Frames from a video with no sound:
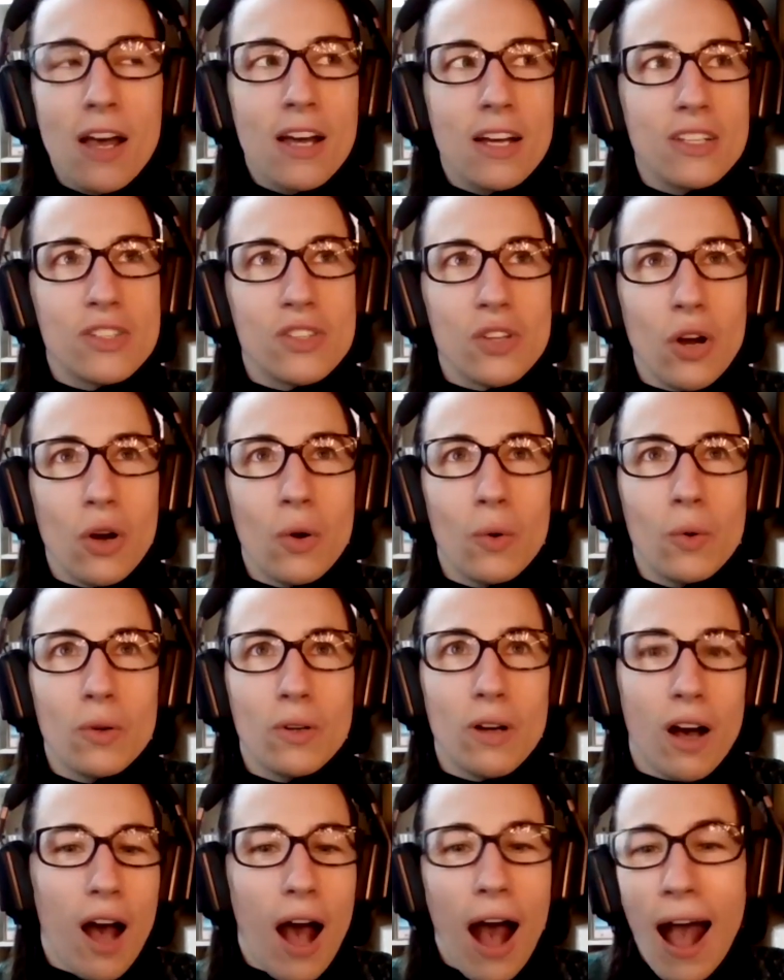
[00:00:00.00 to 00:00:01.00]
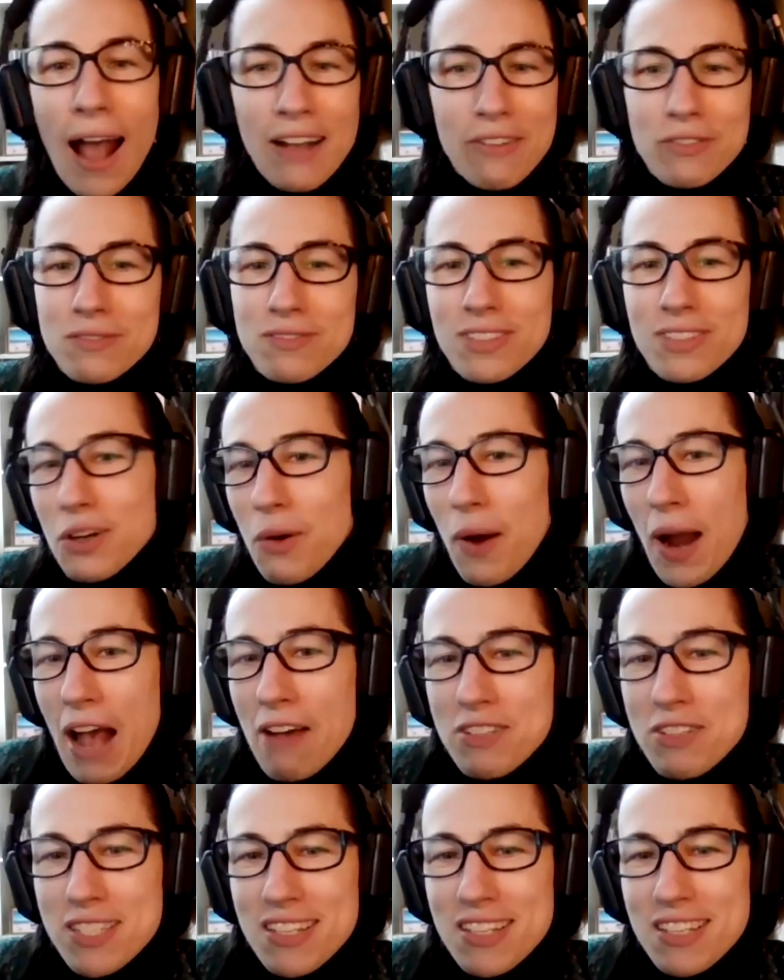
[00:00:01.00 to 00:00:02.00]
So I
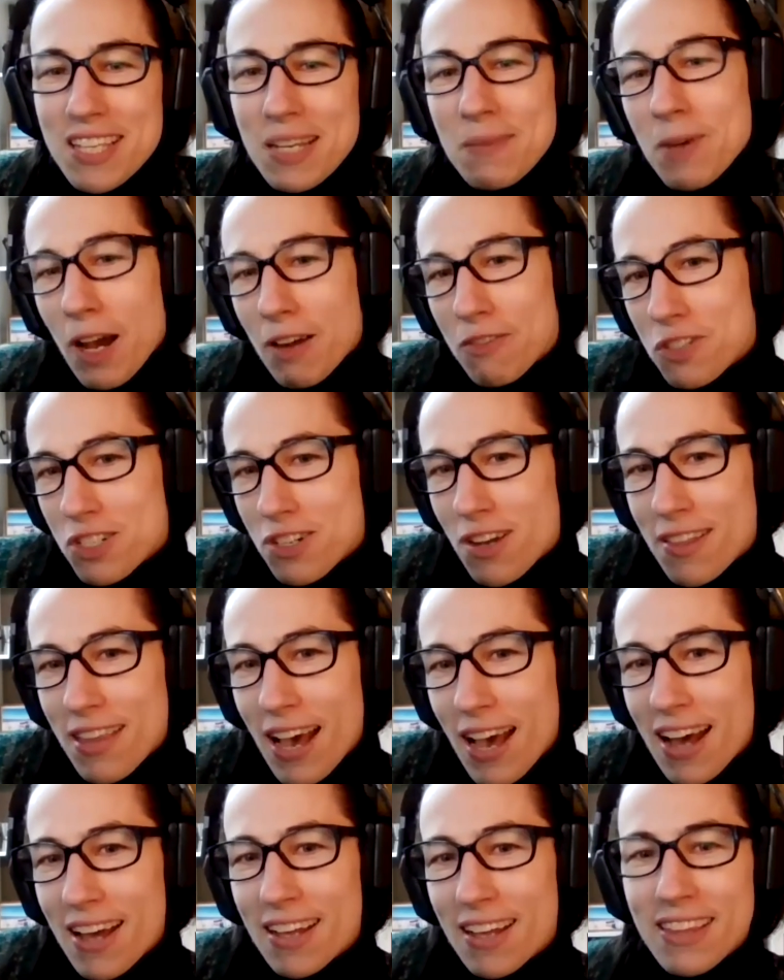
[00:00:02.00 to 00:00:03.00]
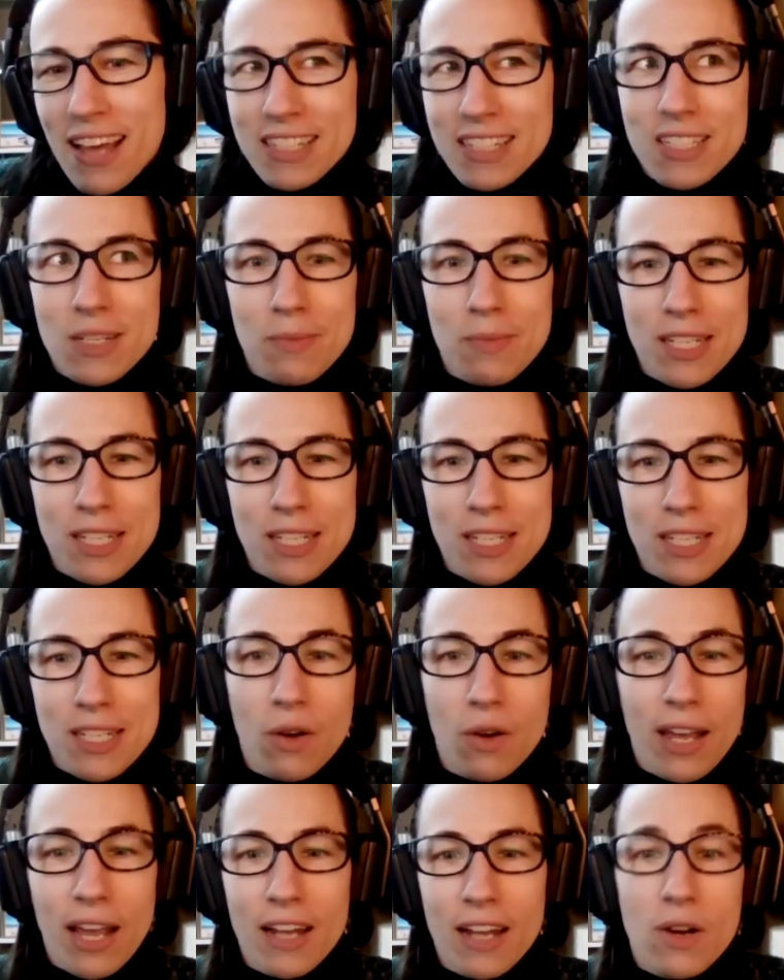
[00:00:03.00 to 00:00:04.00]
haven't seen the same coverage on that. And that to me is like,
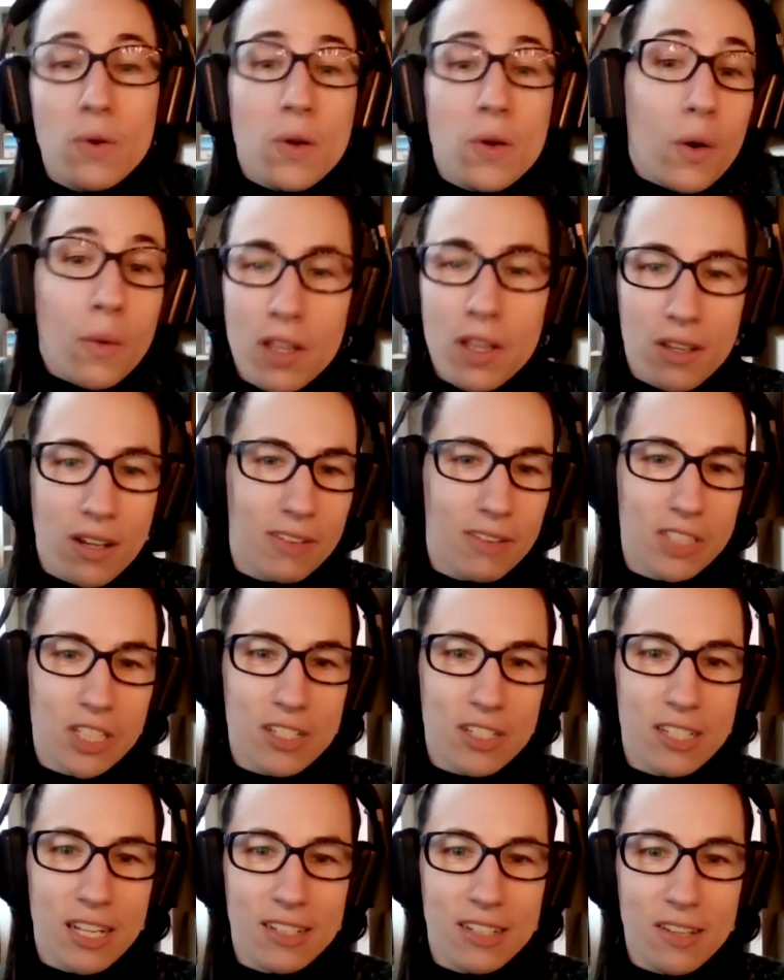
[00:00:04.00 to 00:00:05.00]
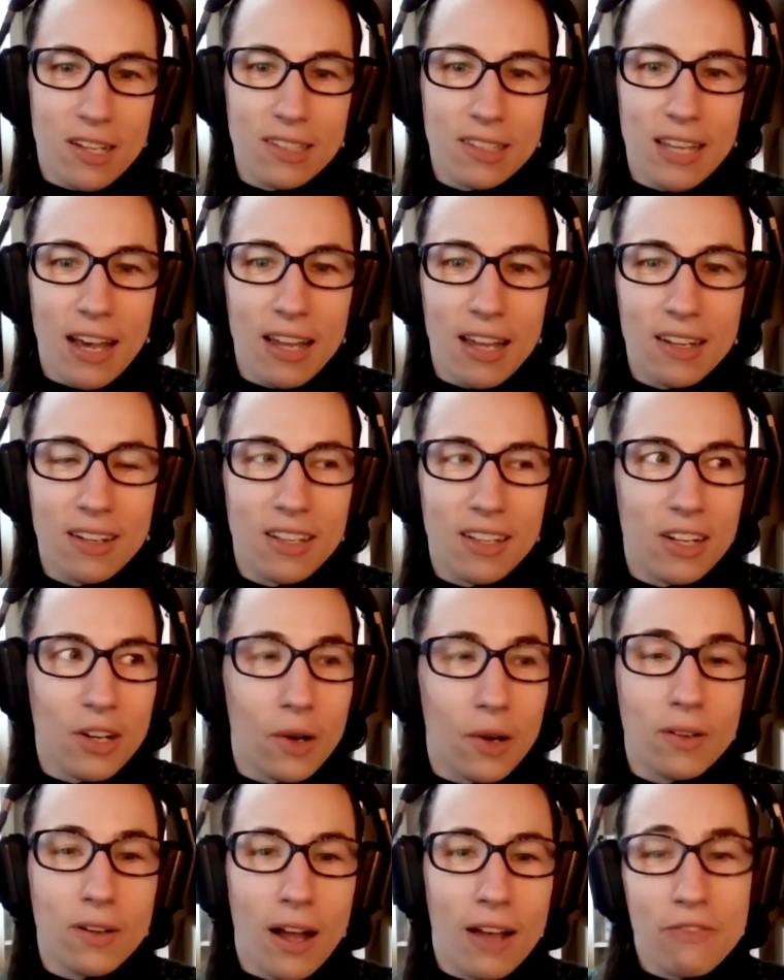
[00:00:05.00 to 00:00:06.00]
okay, I don't know where the governor stands on that.
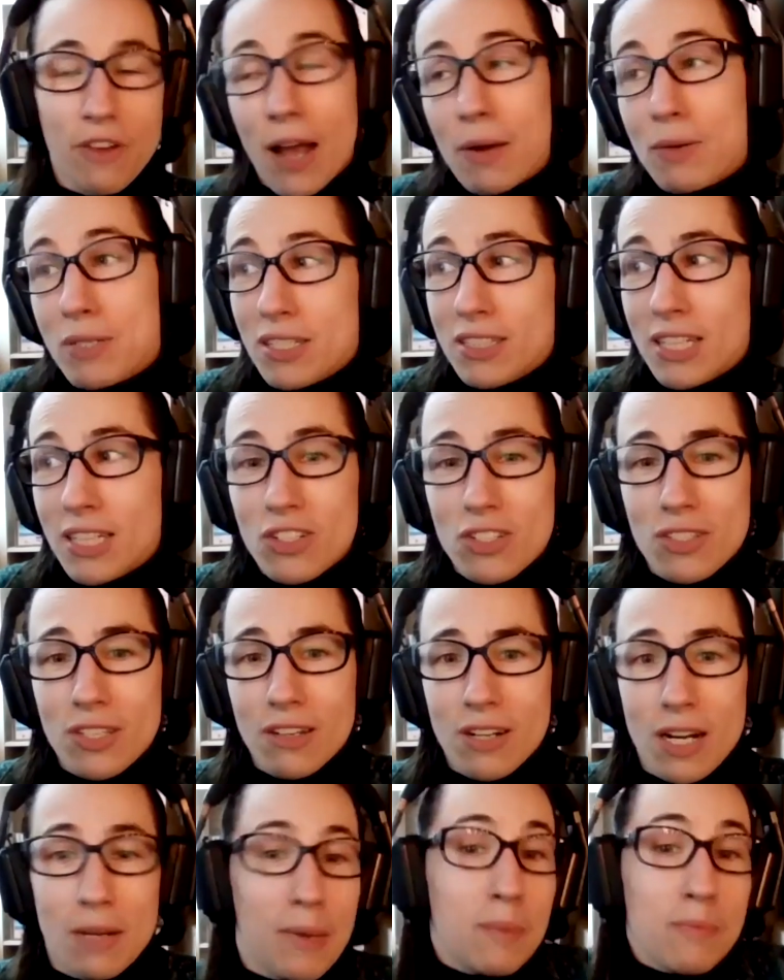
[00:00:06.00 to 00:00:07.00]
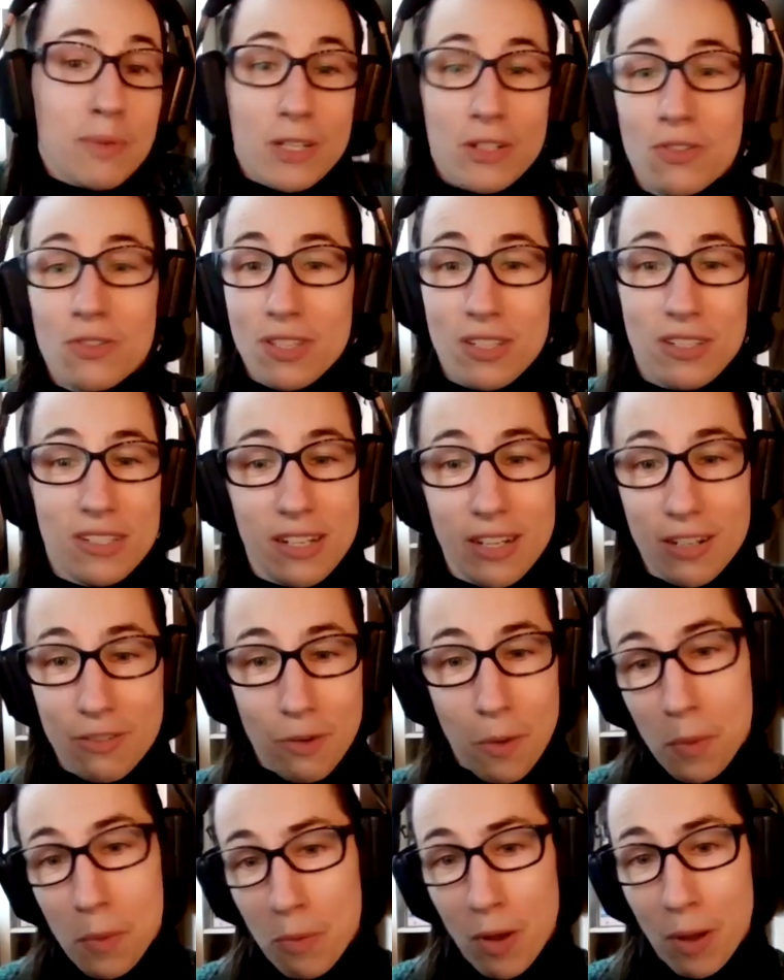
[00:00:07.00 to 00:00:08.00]
If I was a legislator, I might be interested to hear
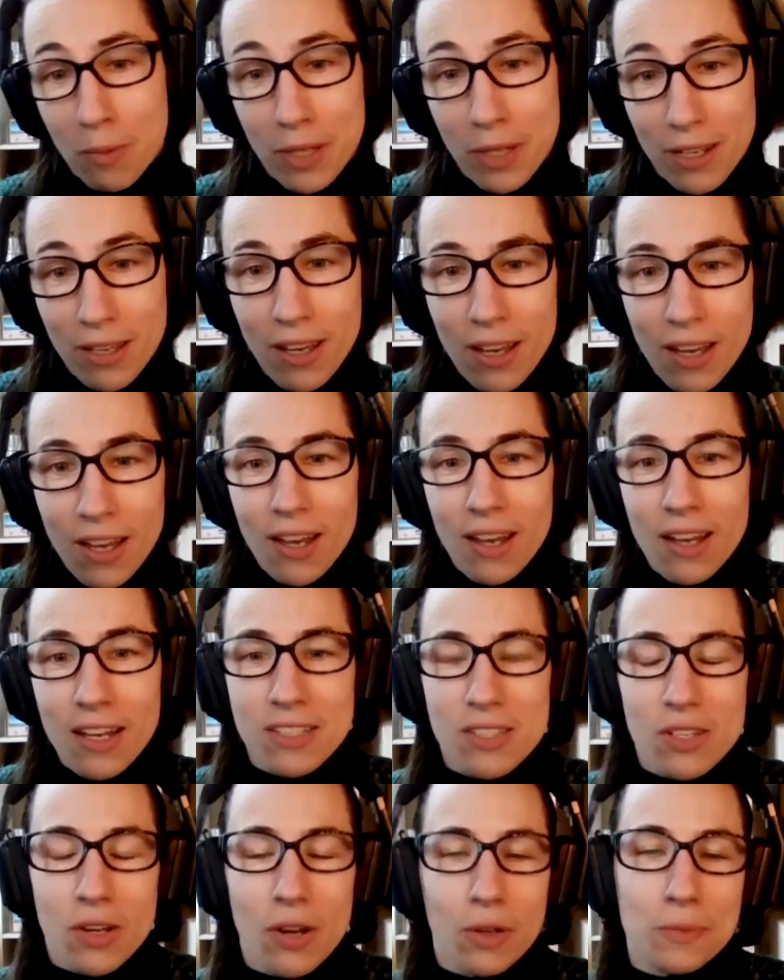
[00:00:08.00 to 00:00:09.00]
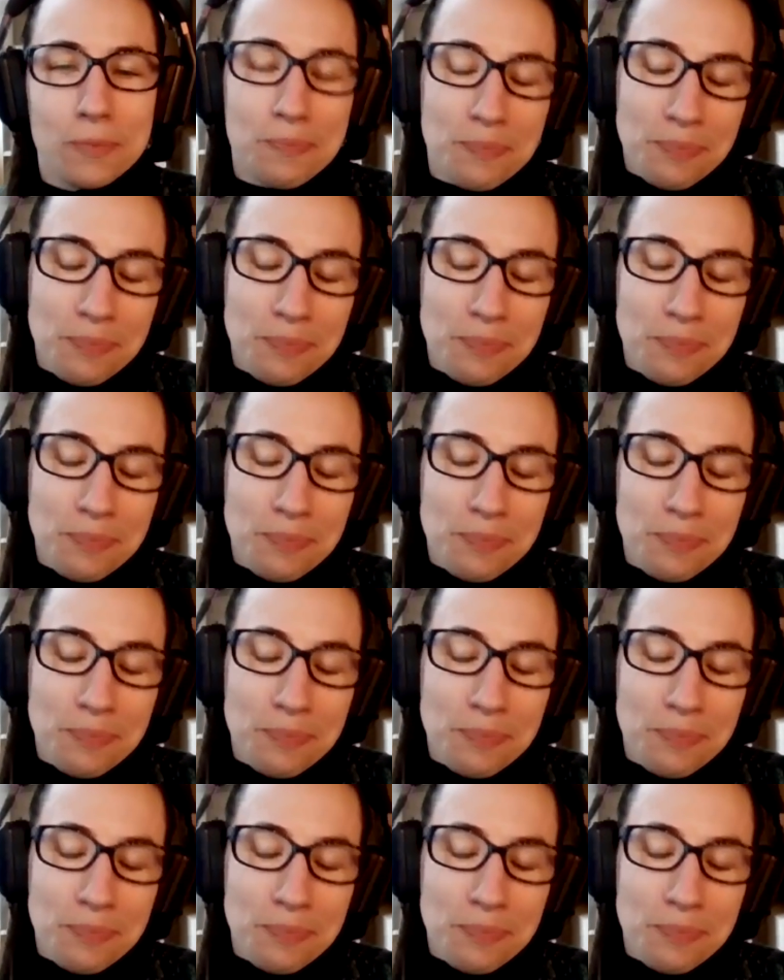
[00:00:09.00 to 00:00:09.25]
from the public. So